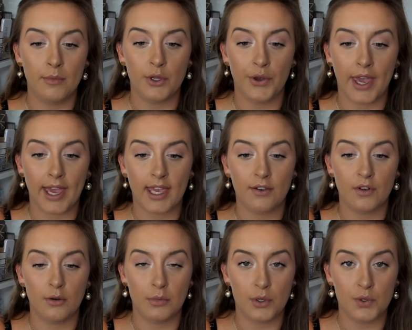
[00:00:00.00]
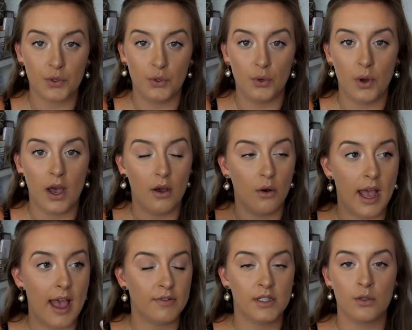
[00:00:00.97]
you get given a musical.
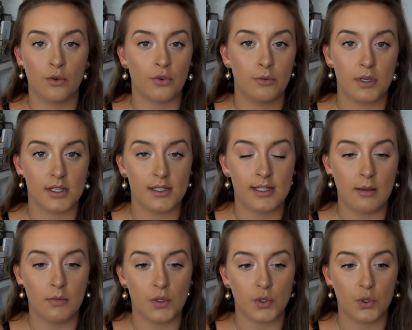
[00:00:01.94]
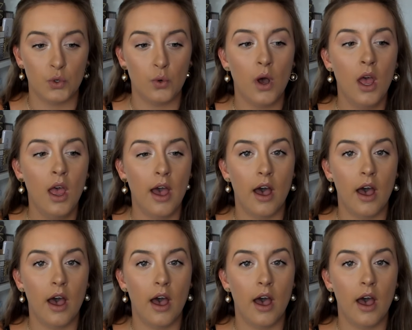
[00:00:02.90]
Every single group does the same musical,